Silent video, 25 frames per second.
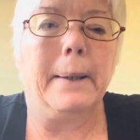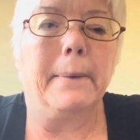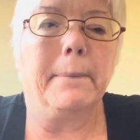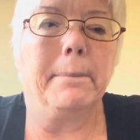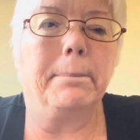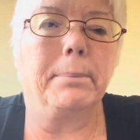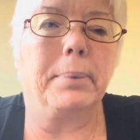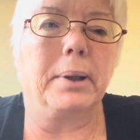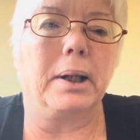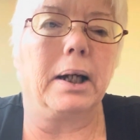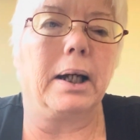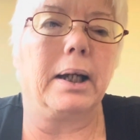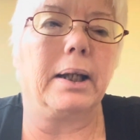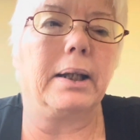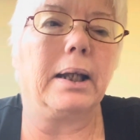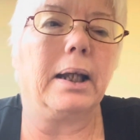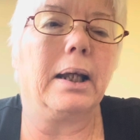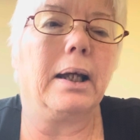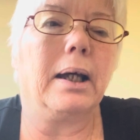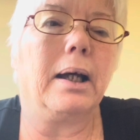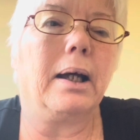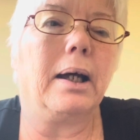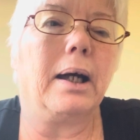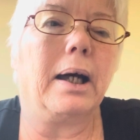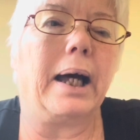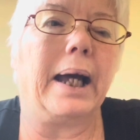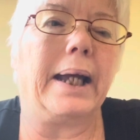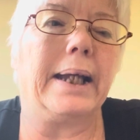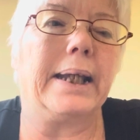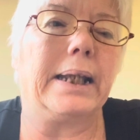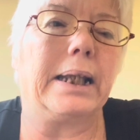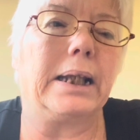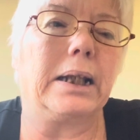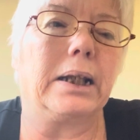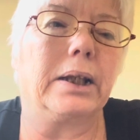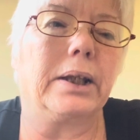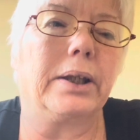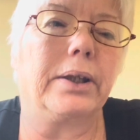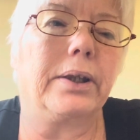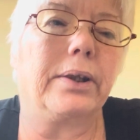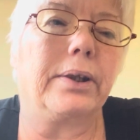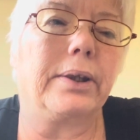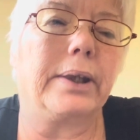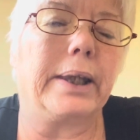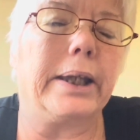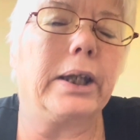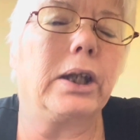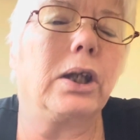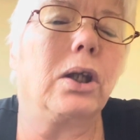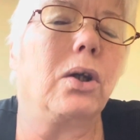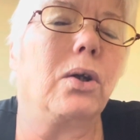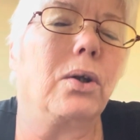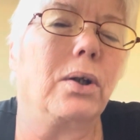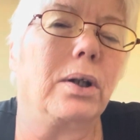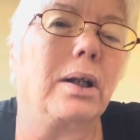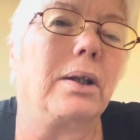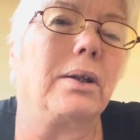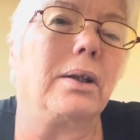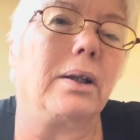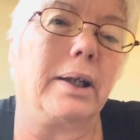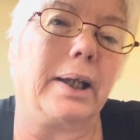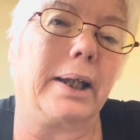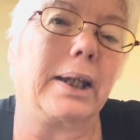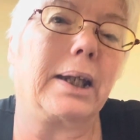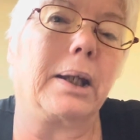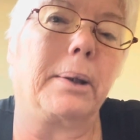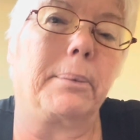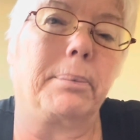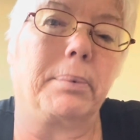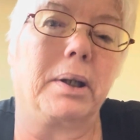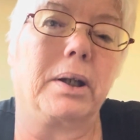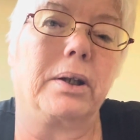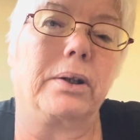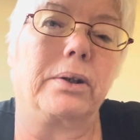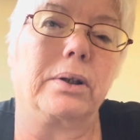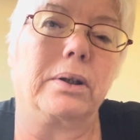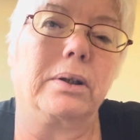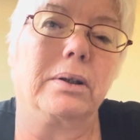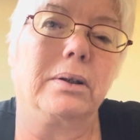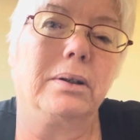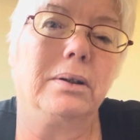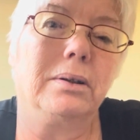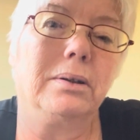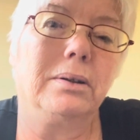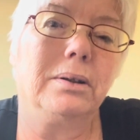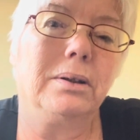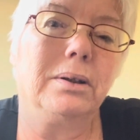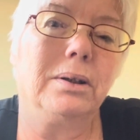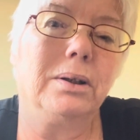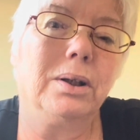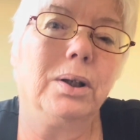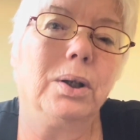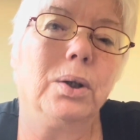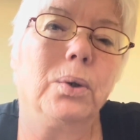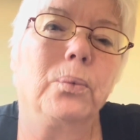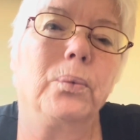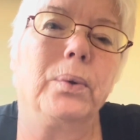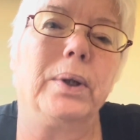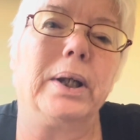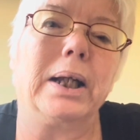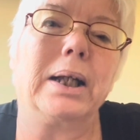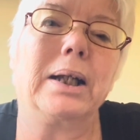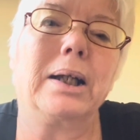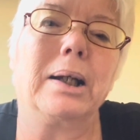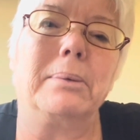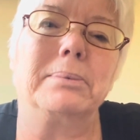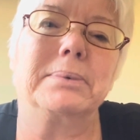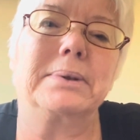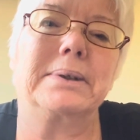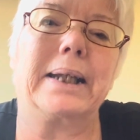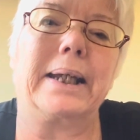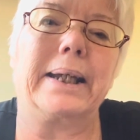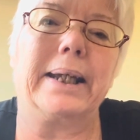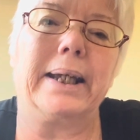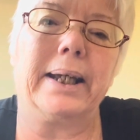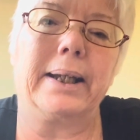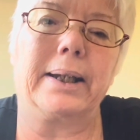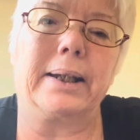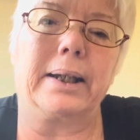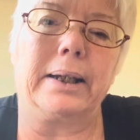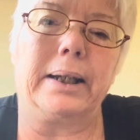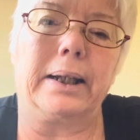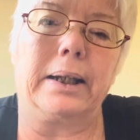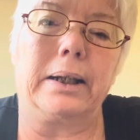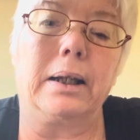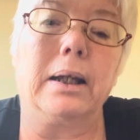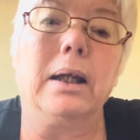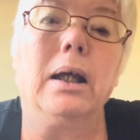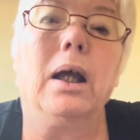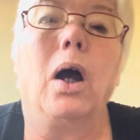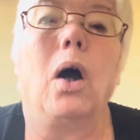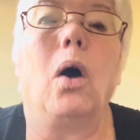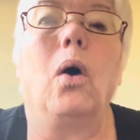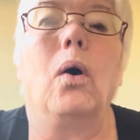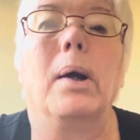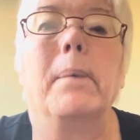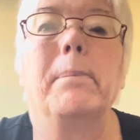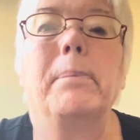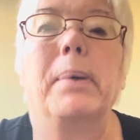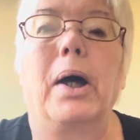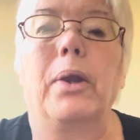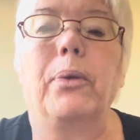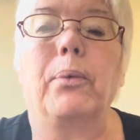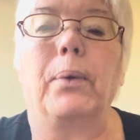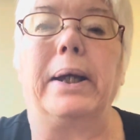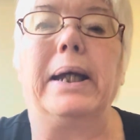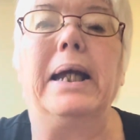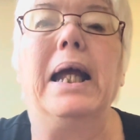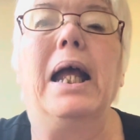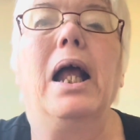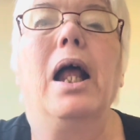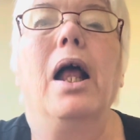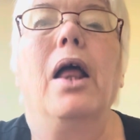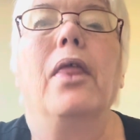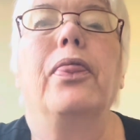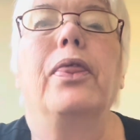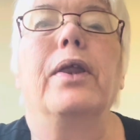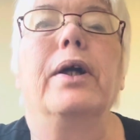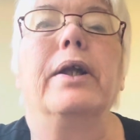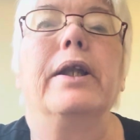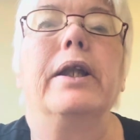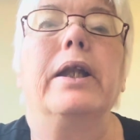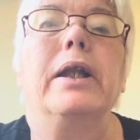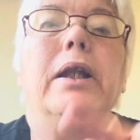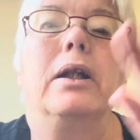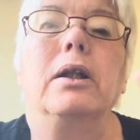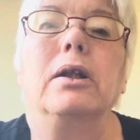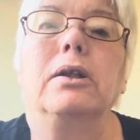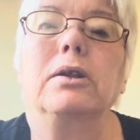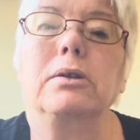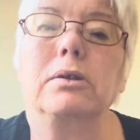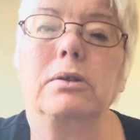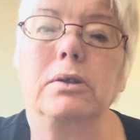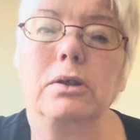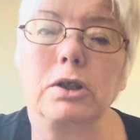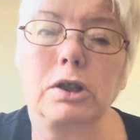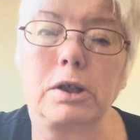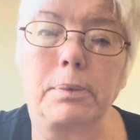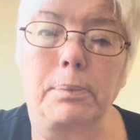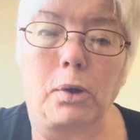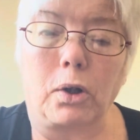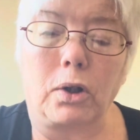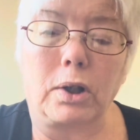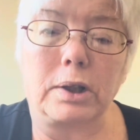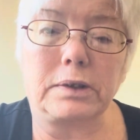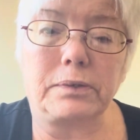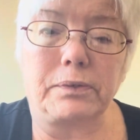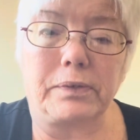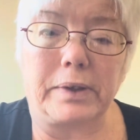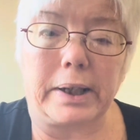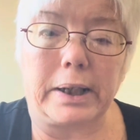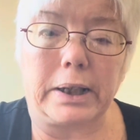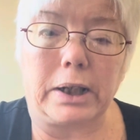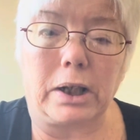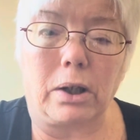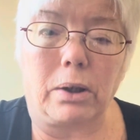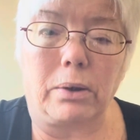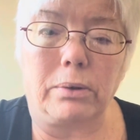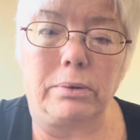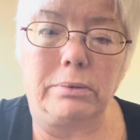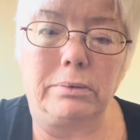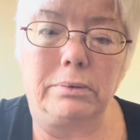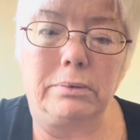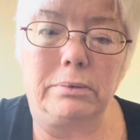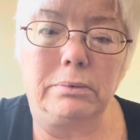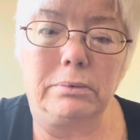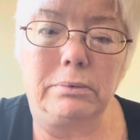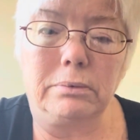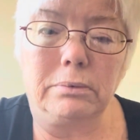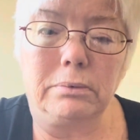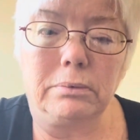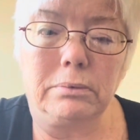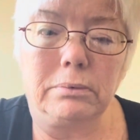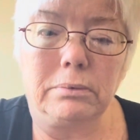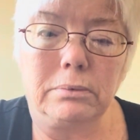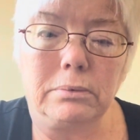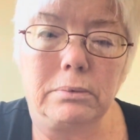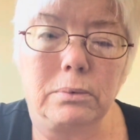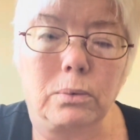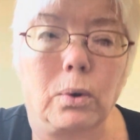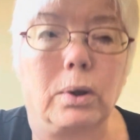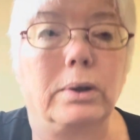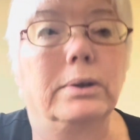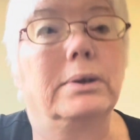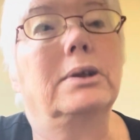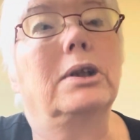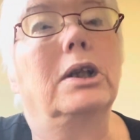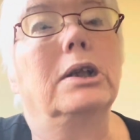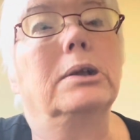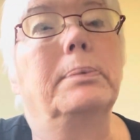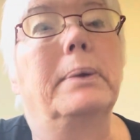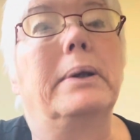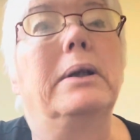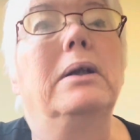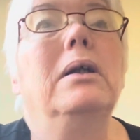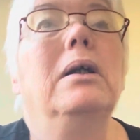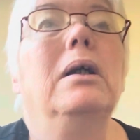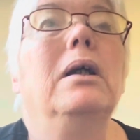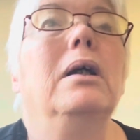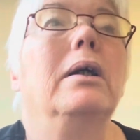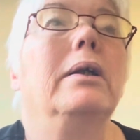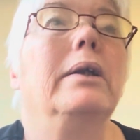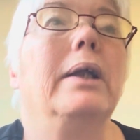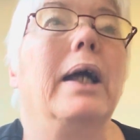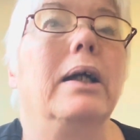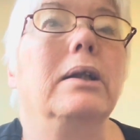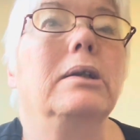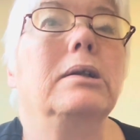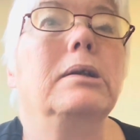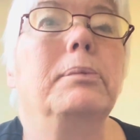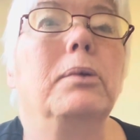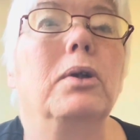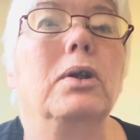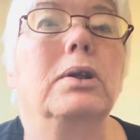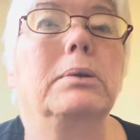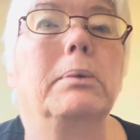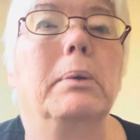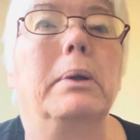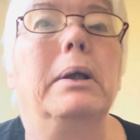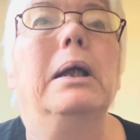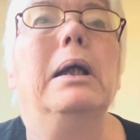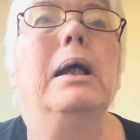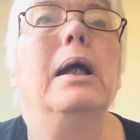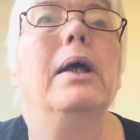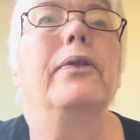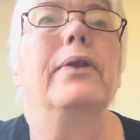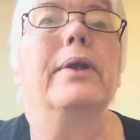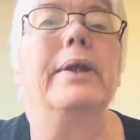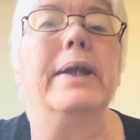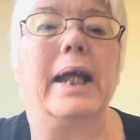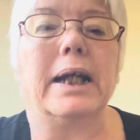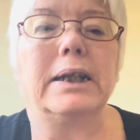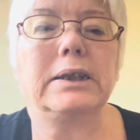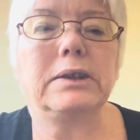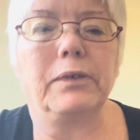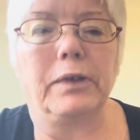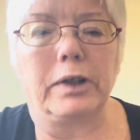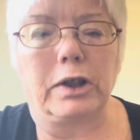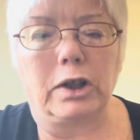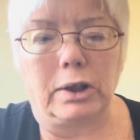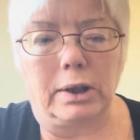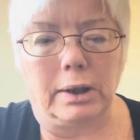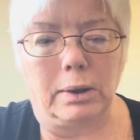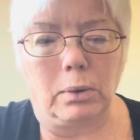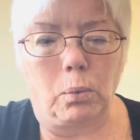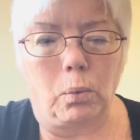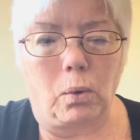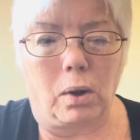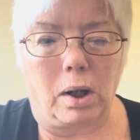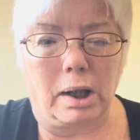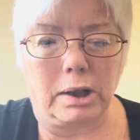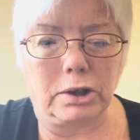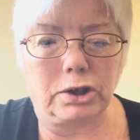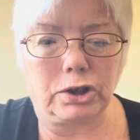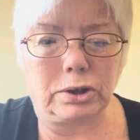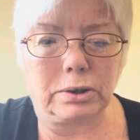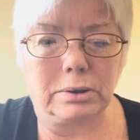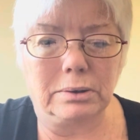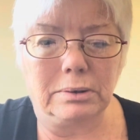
But I think you're going to like it better when it comes to editing. Oh, by the way, tomorrow's video, well, excuse me, not tomorrow's video, the next video you watch,